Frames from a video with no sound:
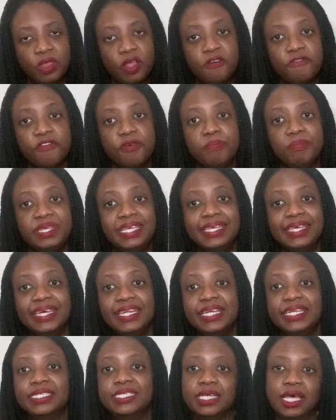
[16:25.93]
from
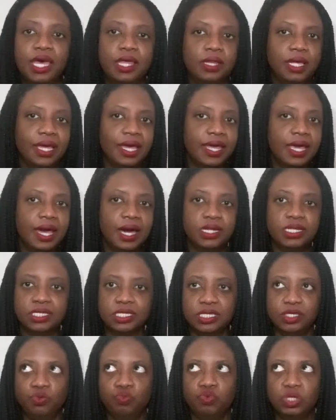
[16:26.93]
beginning to end, like I
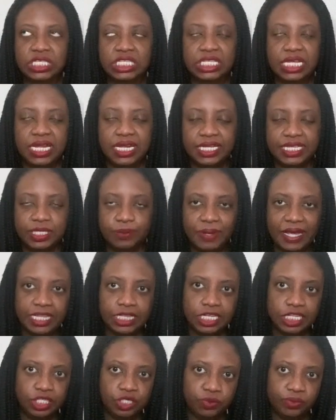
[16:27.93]
honestly was not
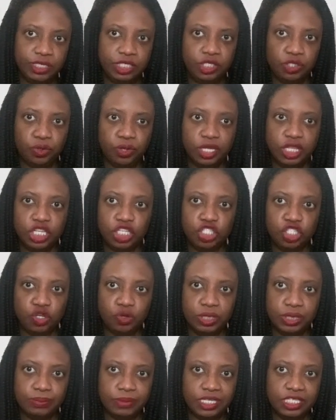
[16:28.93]
expecting to enjoy the show
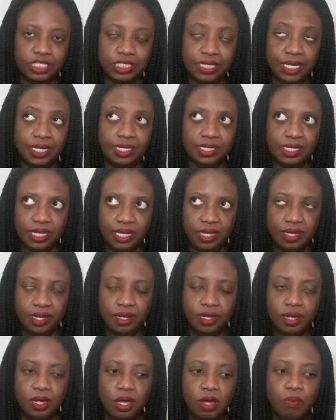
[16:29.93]
as much as I
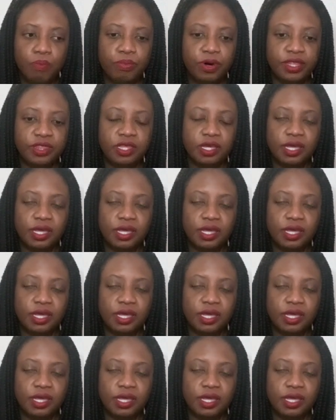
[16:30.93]
did, but the